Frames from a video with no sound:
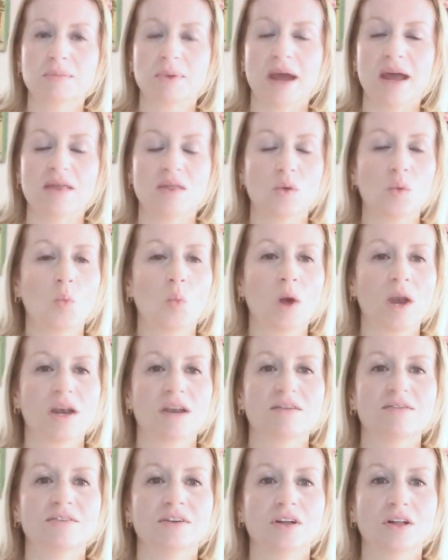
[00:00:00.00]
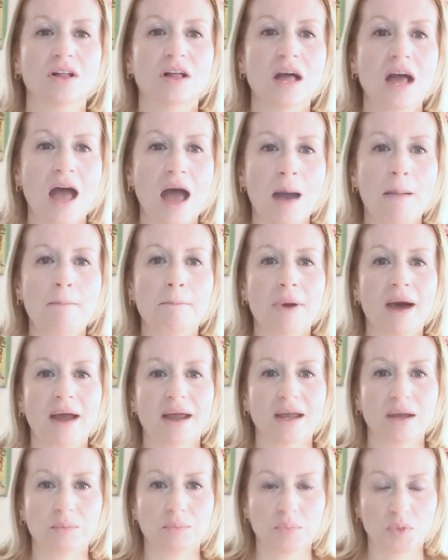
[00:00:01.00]
by the wonderful
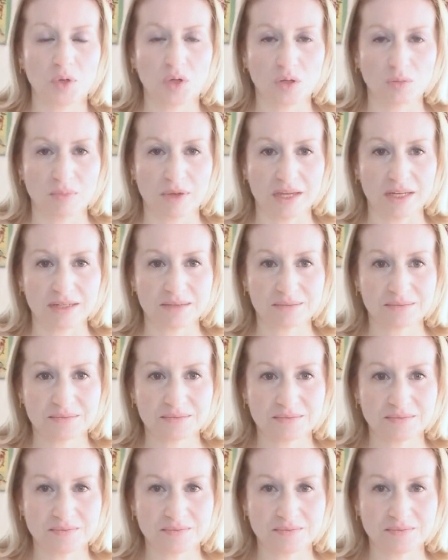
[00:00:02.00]
Maya Bowman.